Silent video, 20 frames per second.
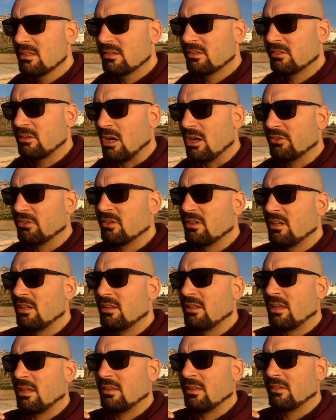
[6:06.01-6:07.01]

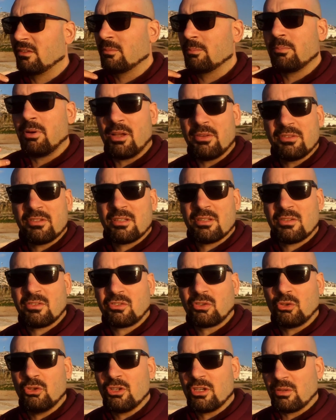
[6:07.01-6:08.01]
scarcity, uh, there's
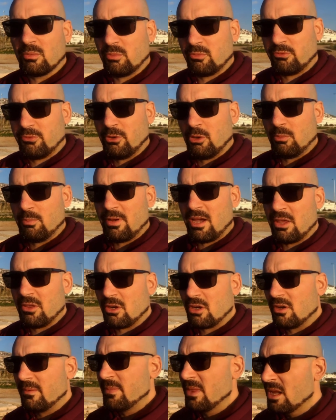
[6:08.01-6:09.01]
abundance, so you can feel
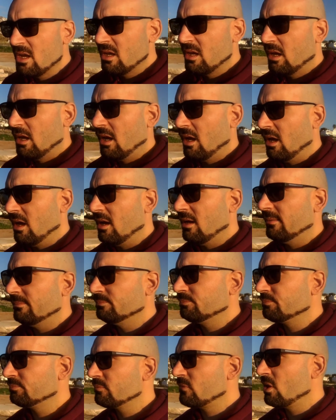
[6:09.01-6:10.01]
better.
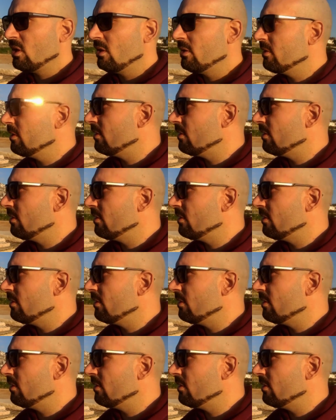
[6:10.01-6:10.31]
Um,